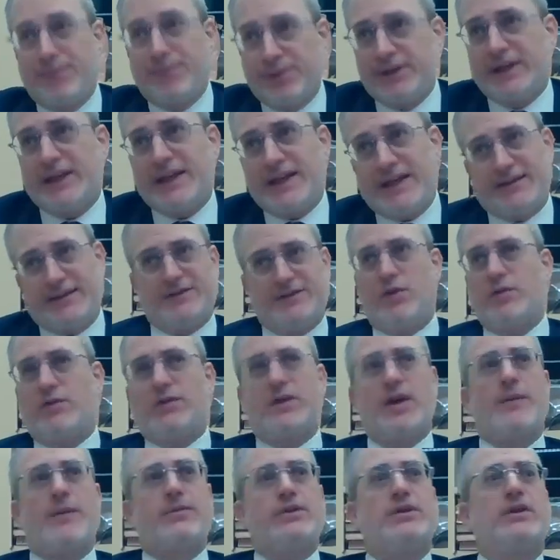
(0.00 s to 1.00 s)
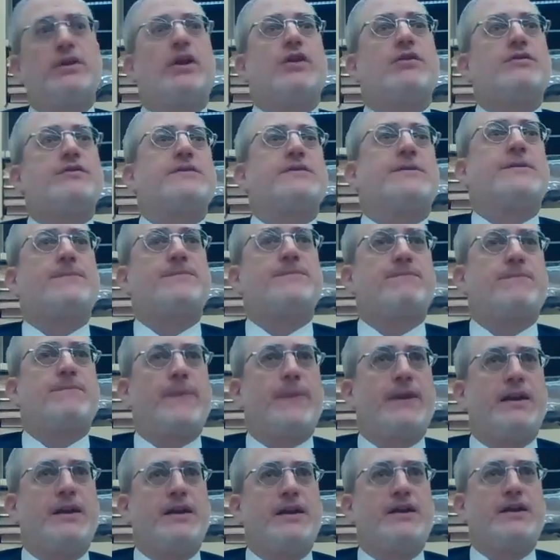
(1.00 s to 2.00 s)
Please don't come close.
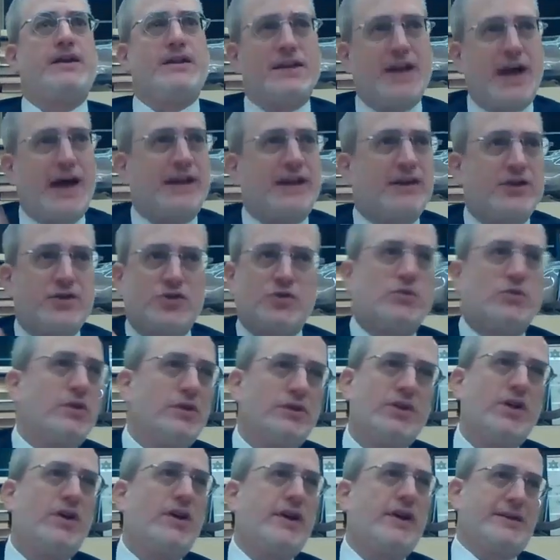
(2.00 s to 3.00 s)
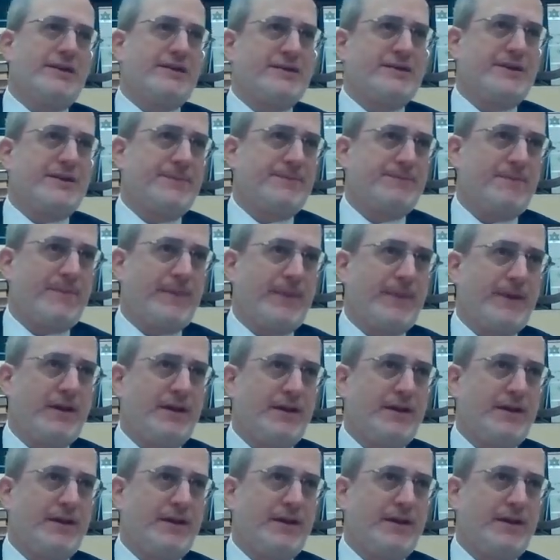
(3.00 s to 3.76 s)
You got to draw lines.